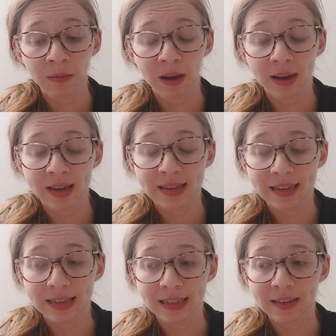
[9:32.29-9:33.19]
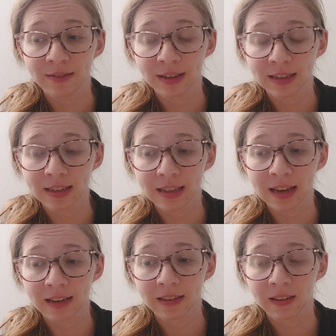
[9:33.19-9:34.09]
by addictive is
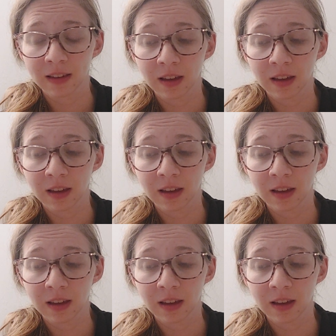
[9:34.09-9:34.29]
that